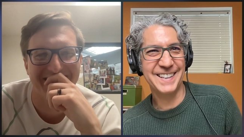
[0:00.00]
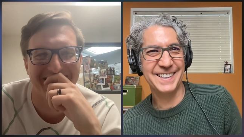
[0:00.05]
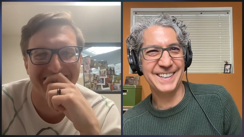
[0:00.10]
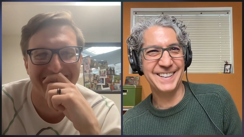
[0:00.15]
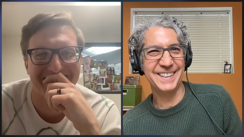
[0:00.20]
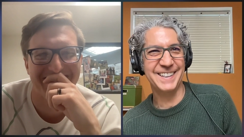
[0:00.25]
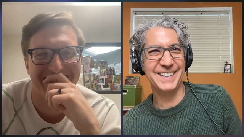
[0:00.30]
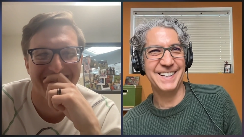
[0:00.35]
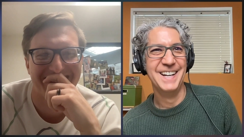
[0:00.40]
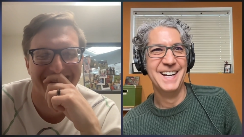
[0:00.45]

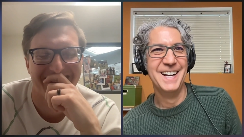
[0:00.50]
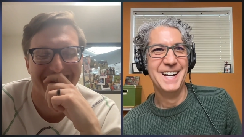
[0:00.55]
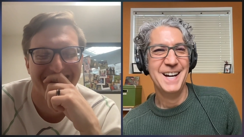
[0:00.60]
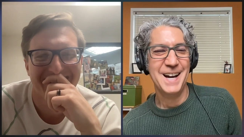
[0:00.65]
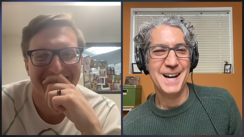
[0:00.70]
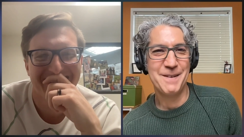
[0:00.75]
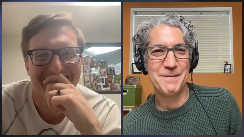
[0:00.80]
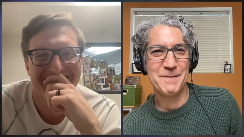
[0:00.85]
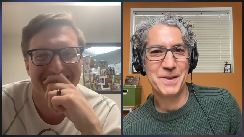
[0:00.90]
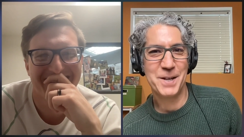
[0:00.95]

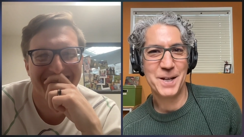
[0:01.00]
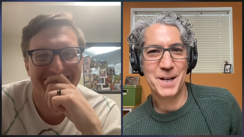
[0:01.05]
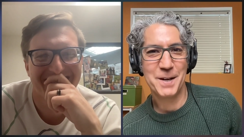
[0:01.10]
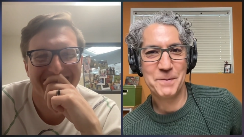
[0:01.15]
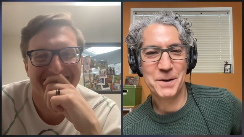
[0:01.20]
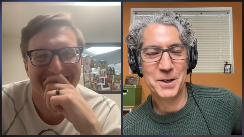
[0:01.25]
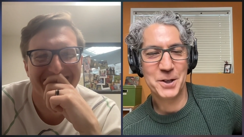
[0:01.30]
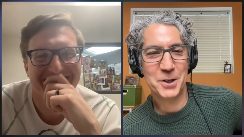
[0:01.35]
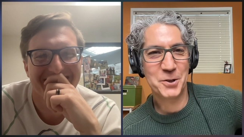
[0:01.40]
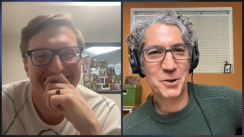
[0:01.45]
Speaker 1: I don't think
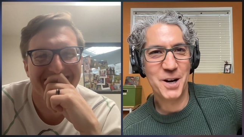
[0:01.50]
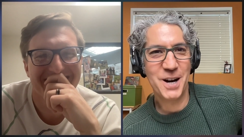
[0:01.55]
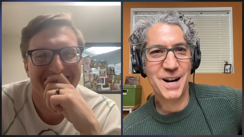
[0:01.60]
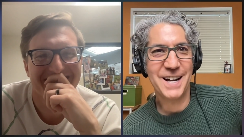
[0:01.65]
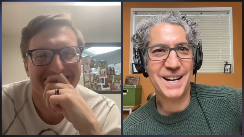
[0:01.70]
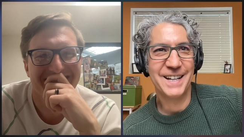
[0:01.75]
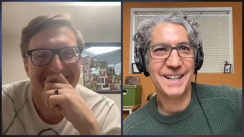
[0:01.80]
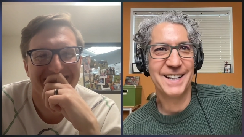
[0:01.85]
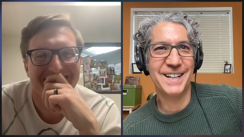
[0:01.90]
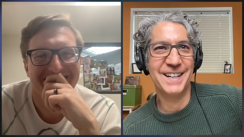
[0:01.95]
I'm going to
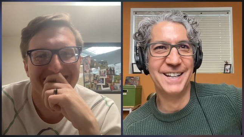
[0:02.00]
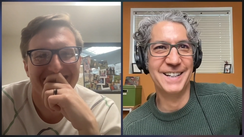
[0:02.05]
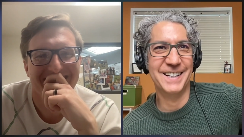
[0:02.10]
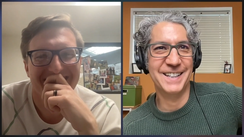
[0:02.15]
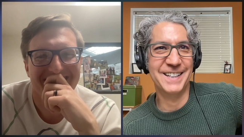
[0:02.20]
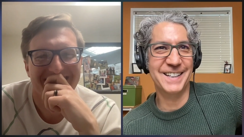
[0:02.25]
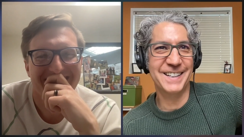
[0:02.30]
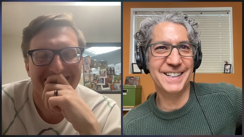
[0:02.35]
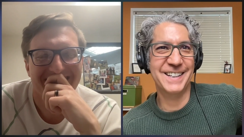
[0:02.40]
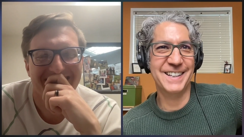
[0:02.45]
cry.
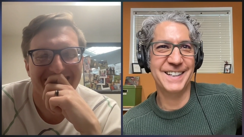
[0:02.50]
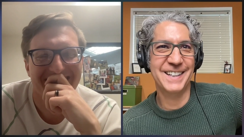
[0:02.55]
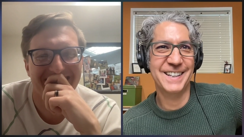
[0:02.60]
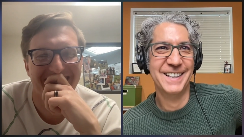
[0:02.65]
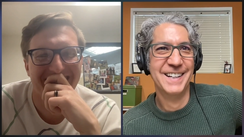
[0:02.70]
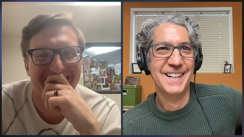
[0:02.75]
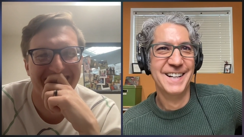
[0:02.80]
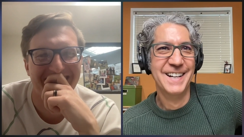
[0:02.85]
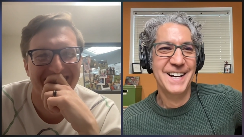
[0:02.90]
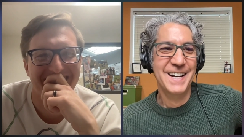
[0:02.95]

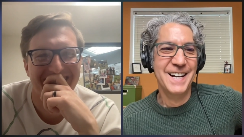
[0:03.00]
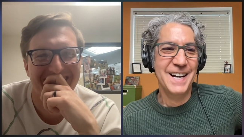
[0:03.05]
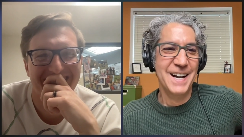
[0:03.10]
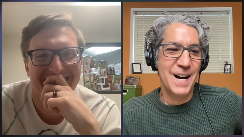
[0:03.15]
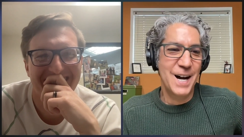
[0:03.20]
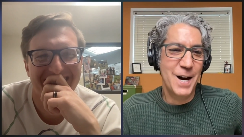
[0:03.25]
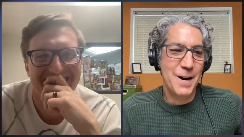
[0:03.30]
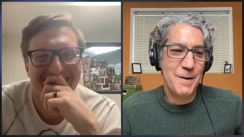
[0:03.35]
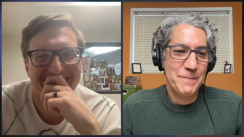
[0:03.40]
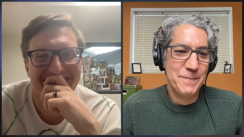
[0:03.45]

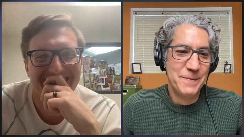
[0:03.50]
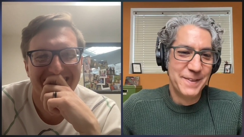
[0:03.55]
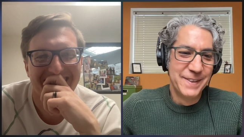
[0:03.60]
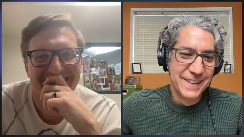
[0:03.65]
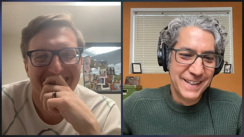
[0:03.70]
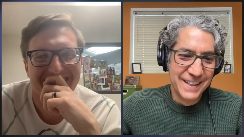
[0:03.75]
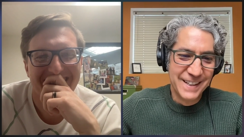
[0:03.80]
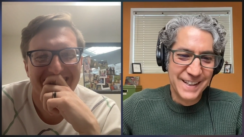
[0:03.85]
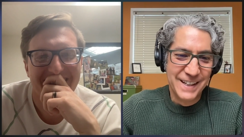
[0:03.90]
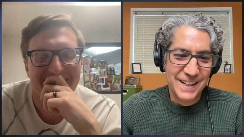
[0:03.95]
um,
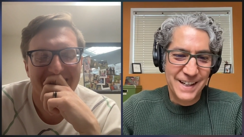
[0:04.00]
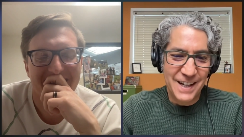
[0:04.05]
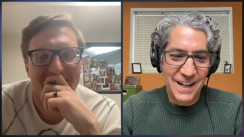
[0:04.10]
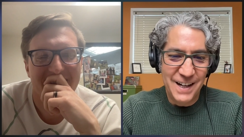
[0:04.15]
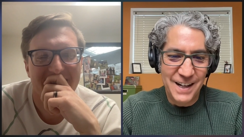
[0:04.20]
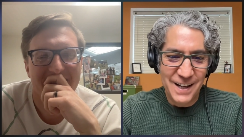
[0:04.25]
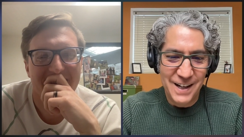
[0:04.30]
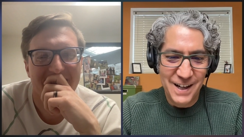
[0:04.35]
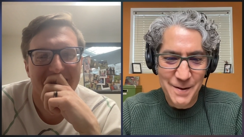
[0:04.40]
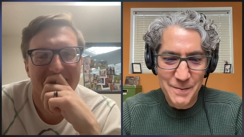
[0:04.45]

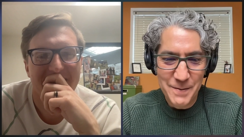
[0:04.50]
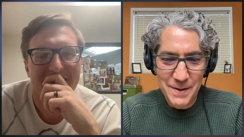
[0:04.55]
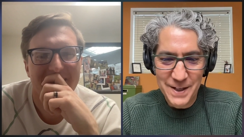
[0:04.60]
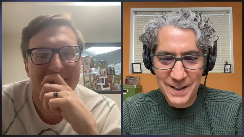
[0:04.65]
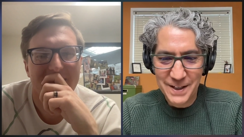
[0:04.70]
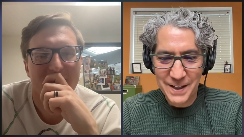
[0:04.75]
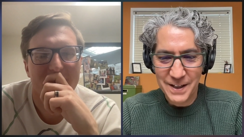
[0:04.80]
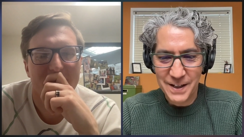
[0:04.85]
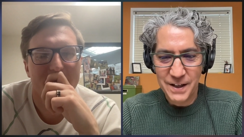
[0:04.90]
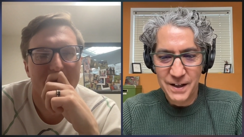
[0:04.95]
uh, I
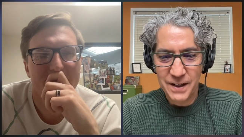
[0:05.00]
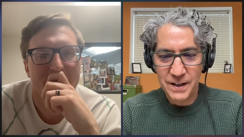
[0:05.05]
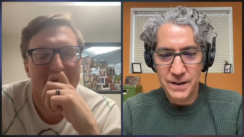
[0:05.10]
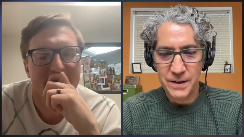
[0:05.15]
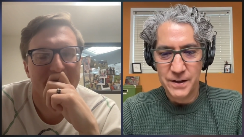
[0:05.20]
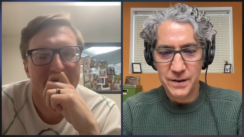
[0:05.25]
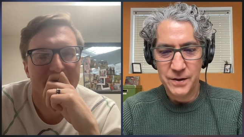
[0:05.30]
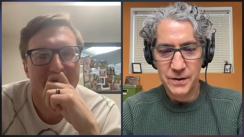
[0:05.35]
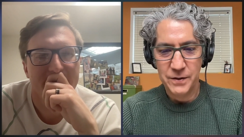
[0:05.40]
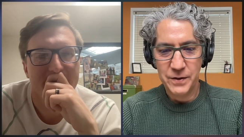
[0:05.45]
mean,
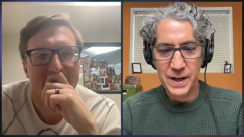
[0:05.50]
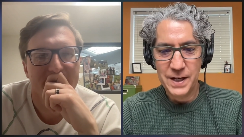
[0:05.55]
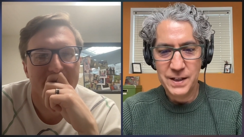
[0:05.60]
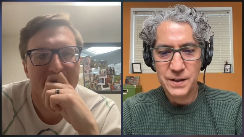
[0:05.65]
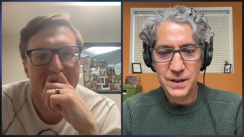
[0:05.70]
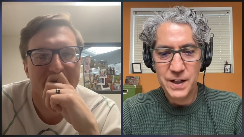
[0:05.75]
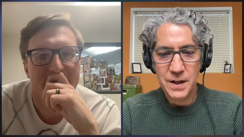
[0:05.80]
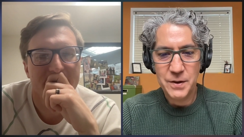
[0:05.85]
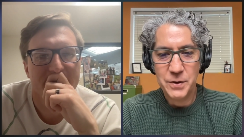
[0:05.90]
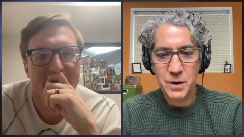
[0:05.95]
uh,
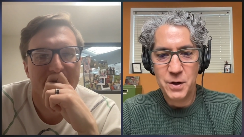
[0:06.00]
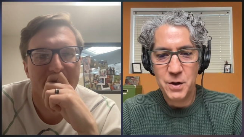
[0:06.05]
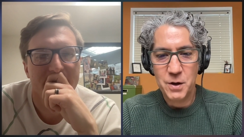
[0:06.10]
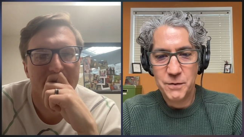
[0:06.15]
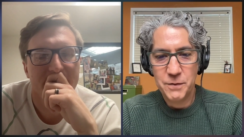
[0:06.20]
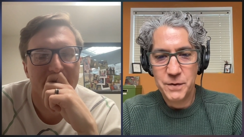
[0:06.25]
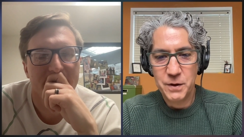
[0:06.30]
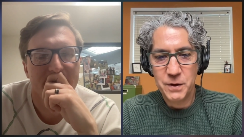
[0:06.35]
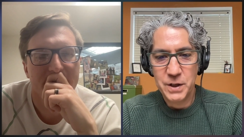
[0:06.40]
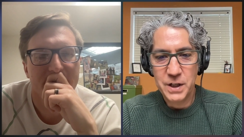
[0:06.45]
that said,
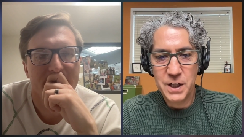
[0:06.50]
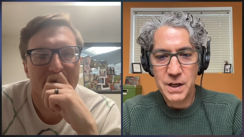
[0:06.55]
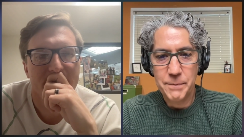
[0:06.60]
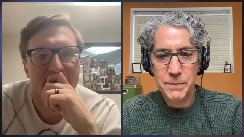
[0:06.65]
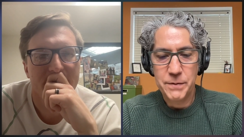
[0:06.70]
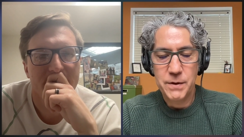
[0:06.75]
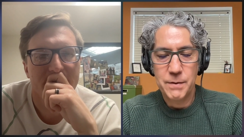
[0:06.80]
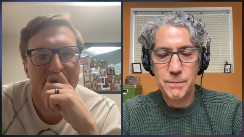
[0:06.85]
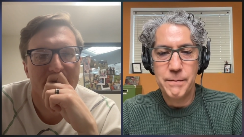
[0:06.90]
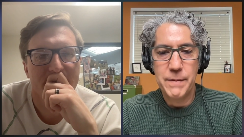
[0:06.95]
though, if you look
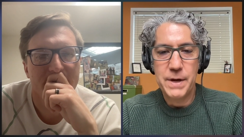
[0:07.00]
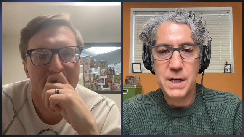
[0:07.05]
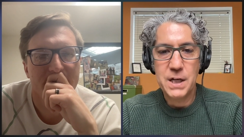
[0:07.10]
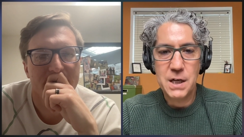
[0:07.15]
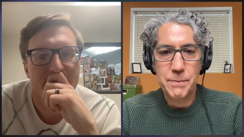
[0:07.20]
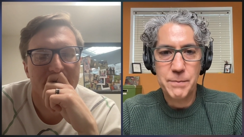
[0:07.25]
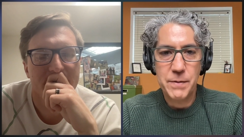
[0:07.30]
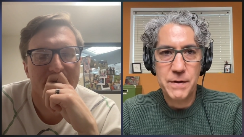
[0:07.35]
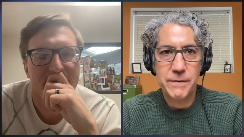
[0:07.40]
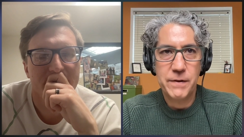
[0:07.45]
up the
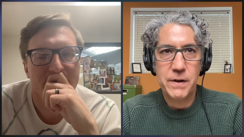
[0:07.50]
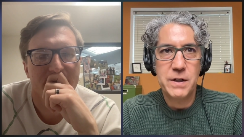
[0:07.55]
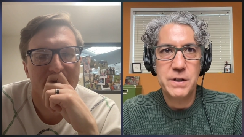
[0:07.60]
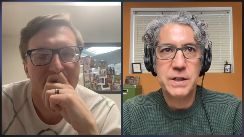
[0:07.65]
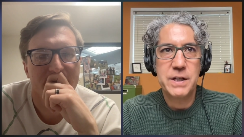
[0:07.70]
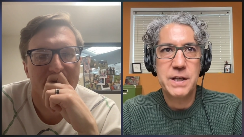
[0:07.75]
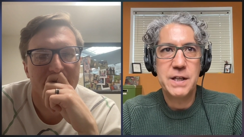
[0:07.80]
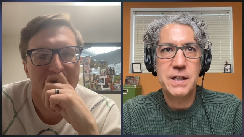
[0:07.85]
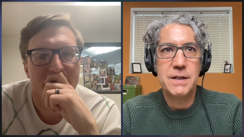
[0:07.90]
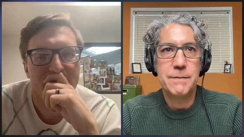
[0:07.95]
makeup of
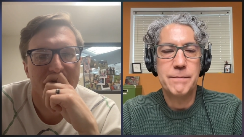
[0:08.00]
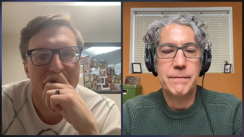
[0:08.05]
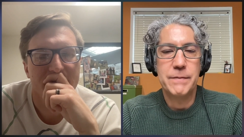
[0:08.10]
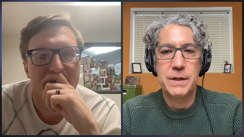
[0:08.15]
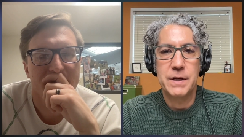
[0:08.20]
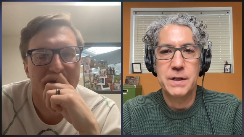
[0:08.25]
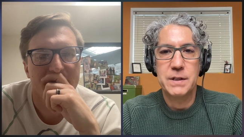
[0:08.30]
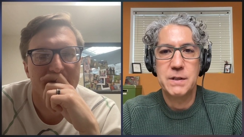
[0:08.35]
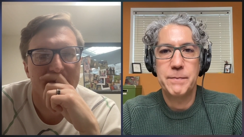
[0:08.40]
our team,